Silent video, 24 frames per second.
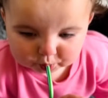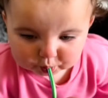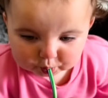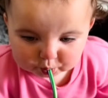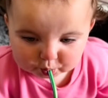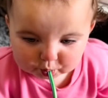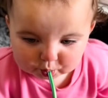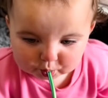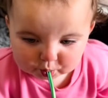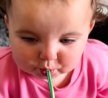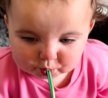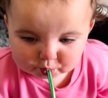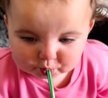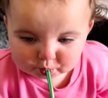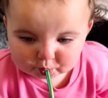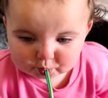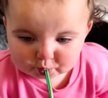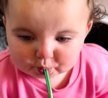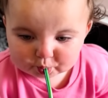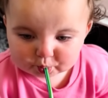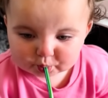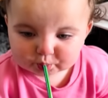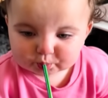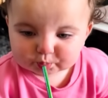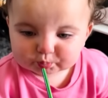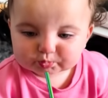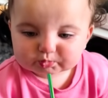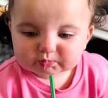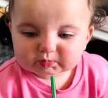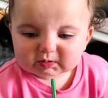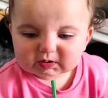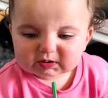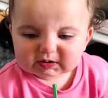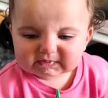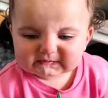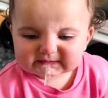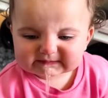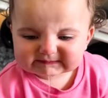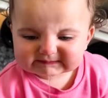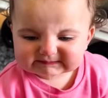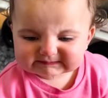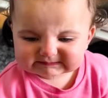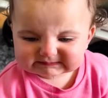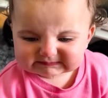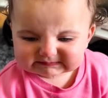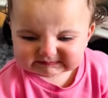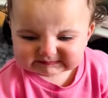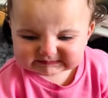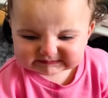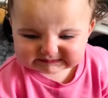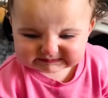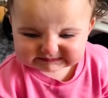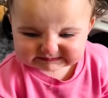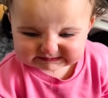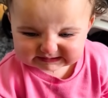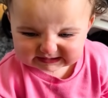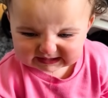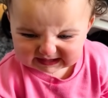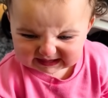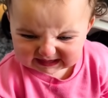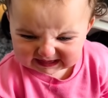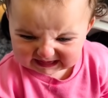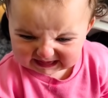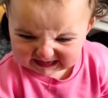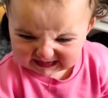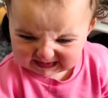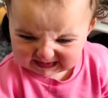and her reaction to it is too funny.